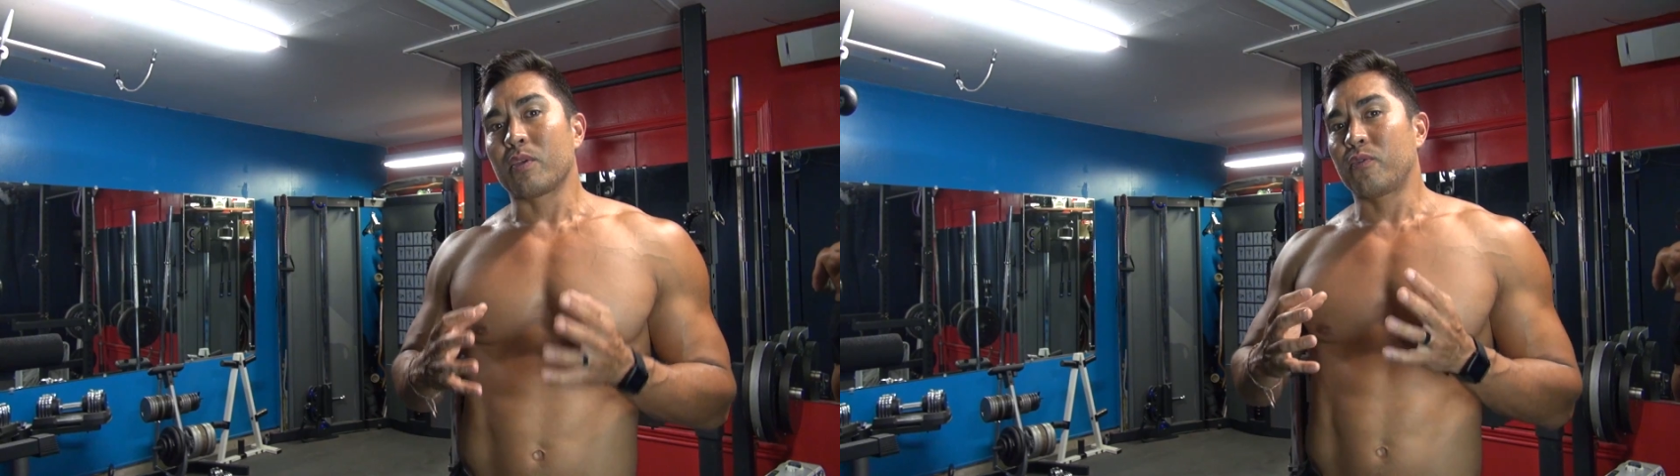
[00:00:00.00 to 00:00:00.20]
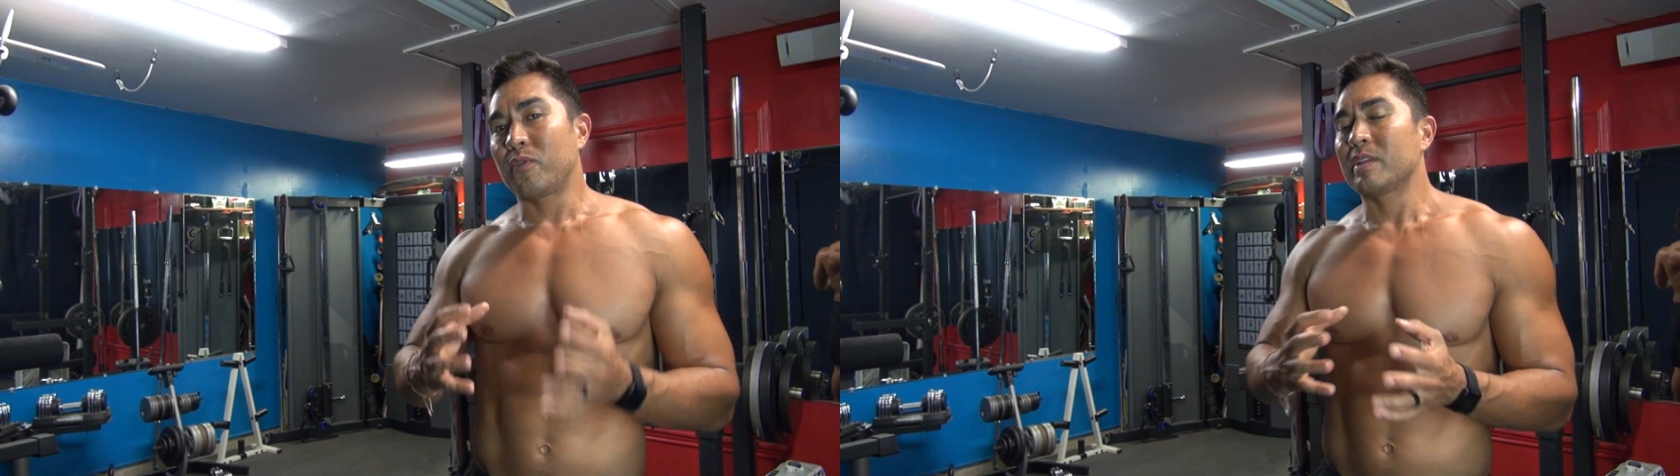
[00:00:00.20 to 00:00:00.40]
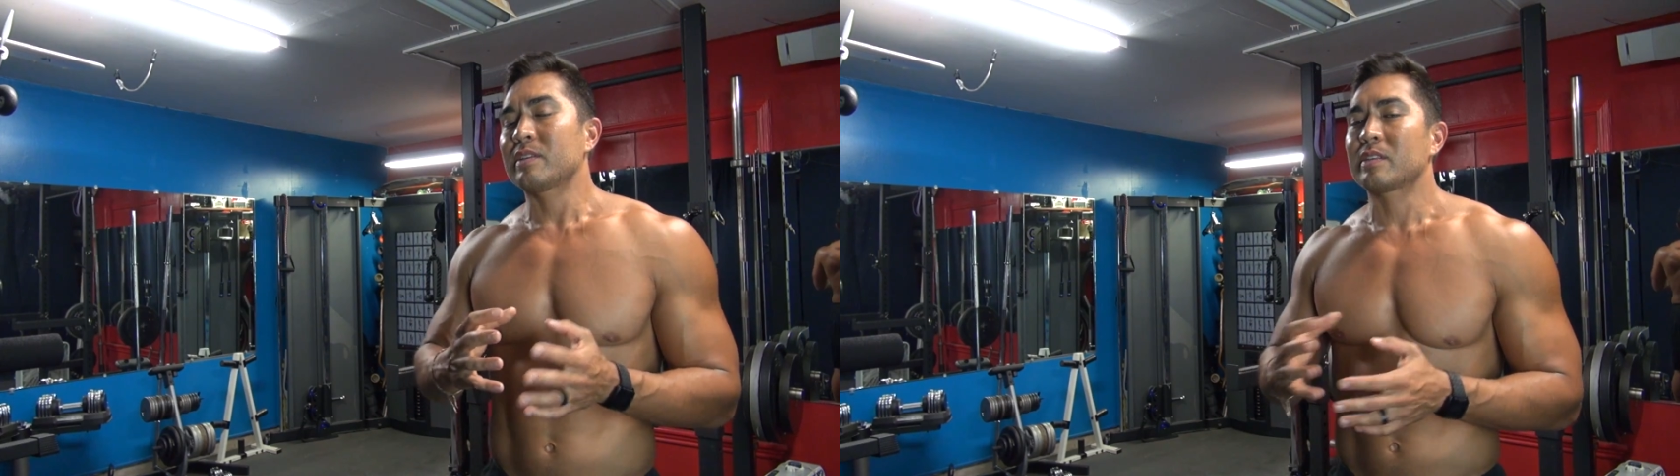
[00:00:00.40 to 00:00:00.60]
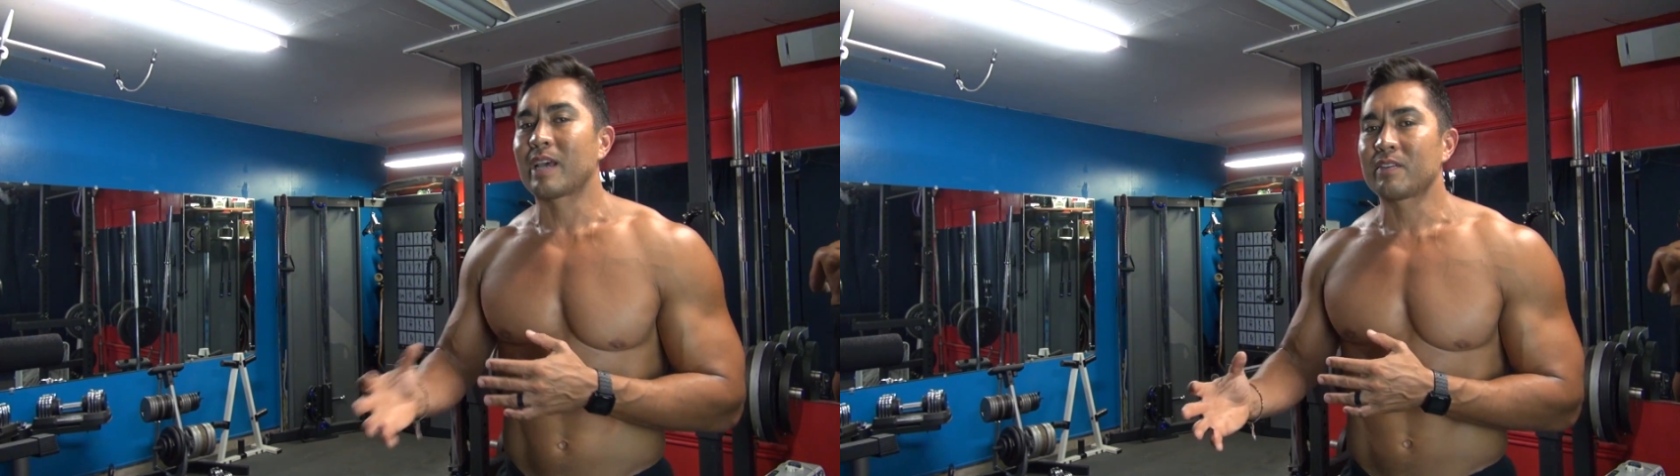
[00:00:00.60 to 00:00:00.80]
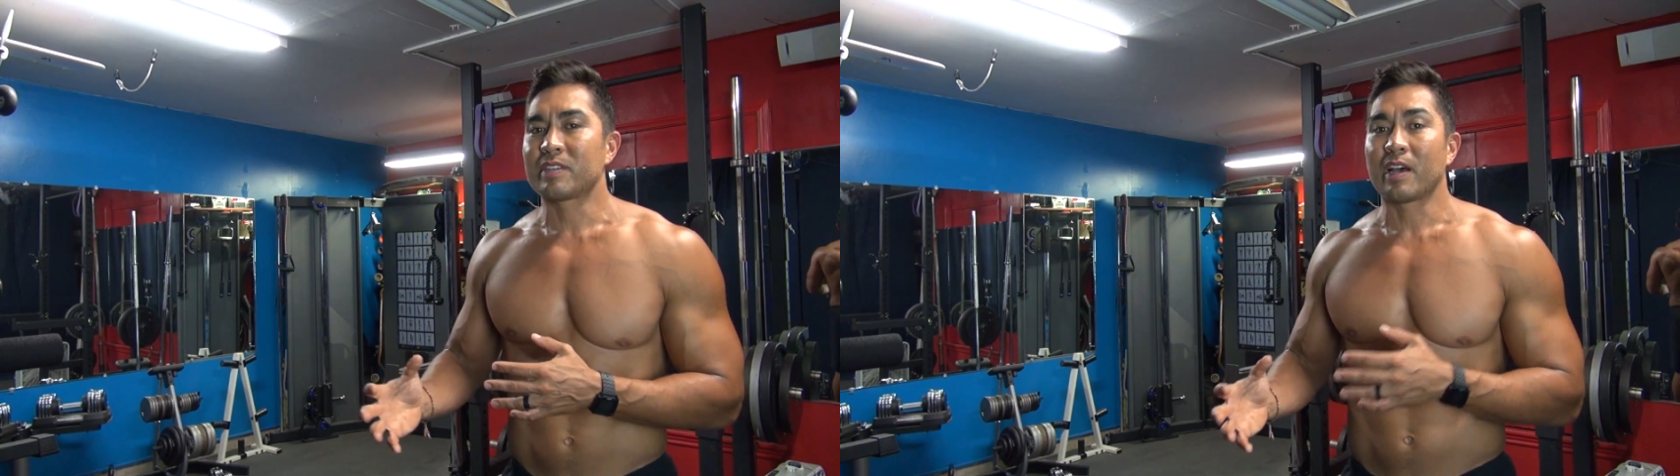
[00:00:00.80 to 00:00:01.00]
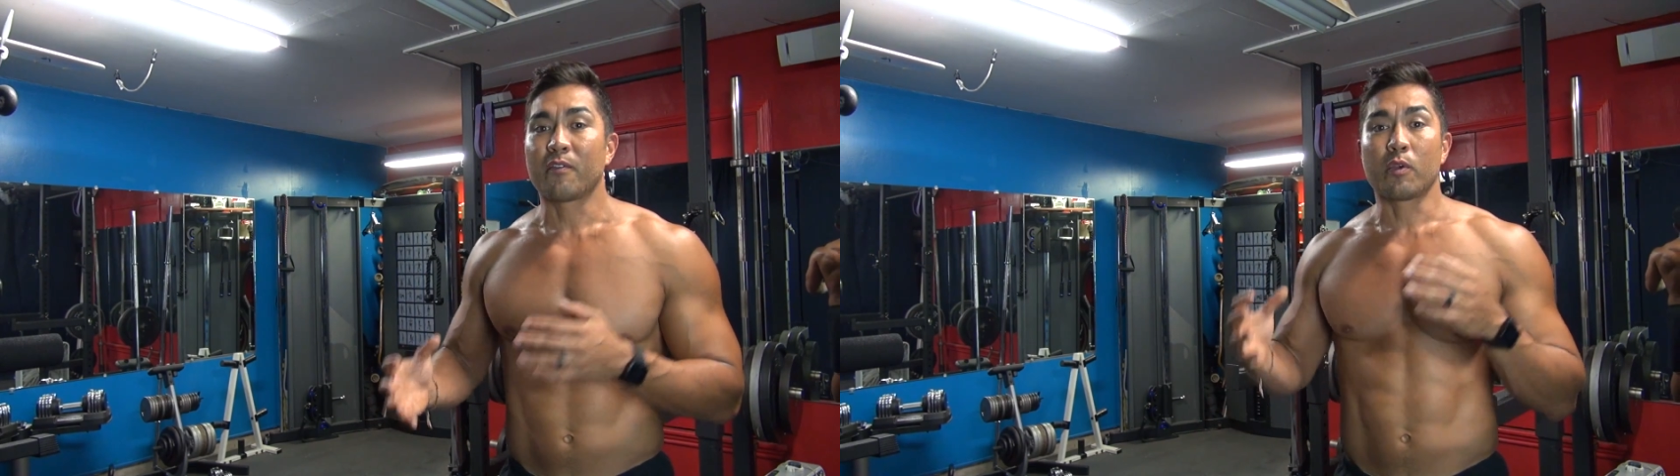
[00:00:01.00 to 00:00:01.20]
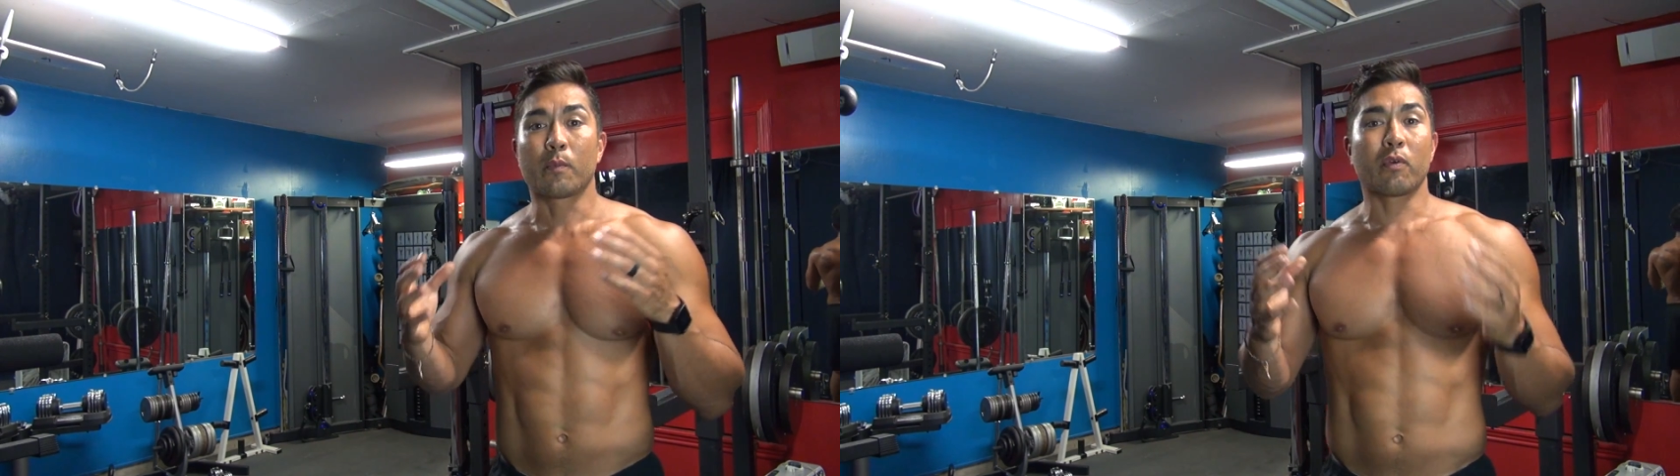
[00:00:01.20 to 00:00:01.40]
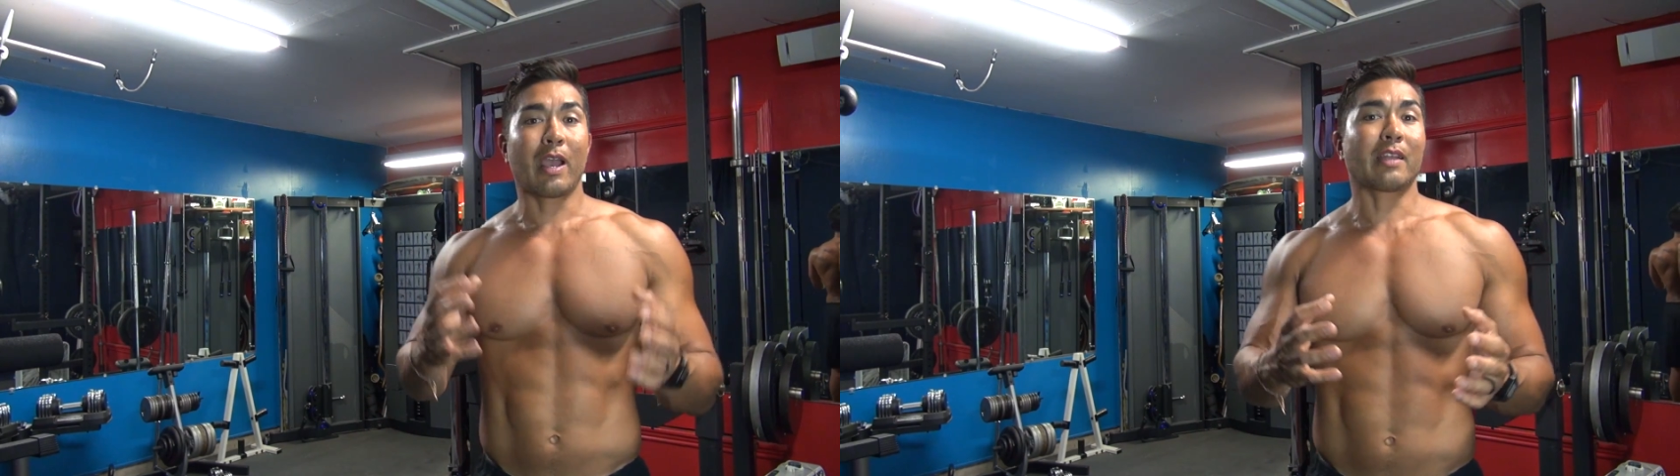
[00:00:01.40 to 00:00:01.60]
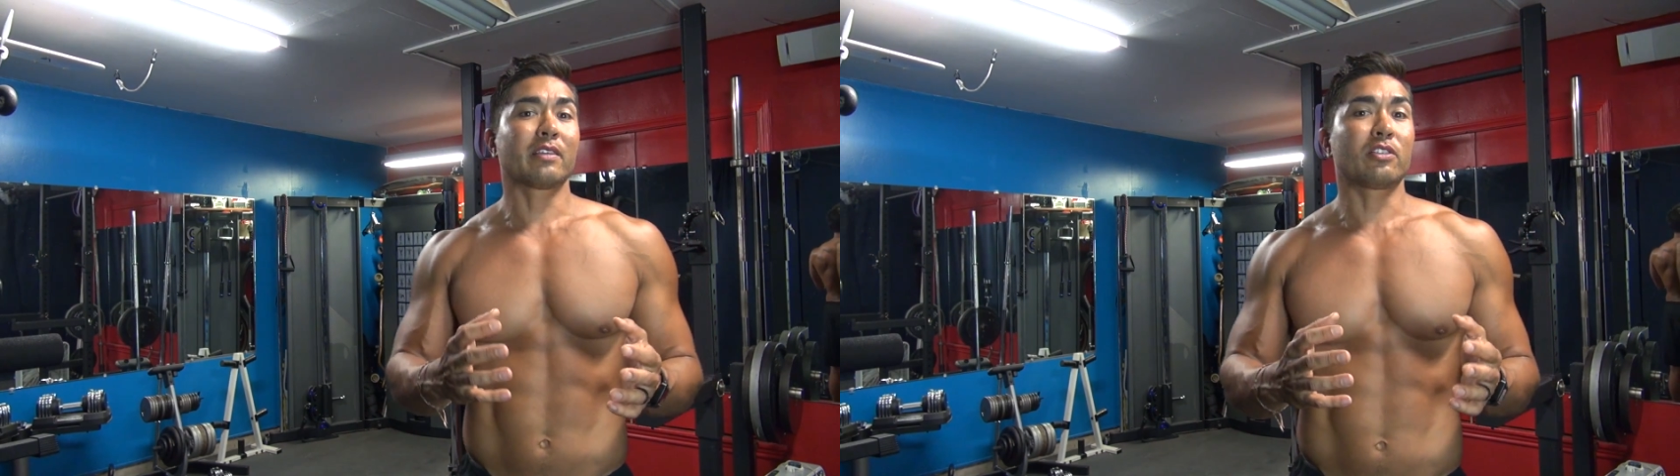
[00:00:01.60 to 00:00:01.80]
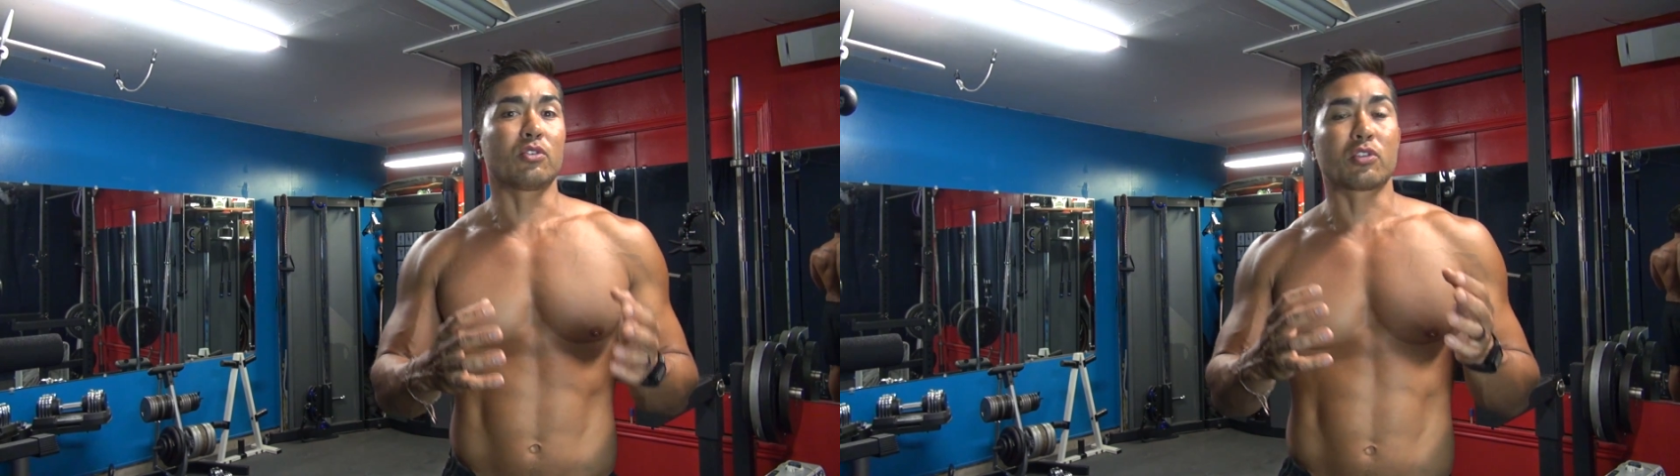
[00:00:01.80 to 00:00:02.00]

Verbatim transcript: with fitness lifestyle, if you practice,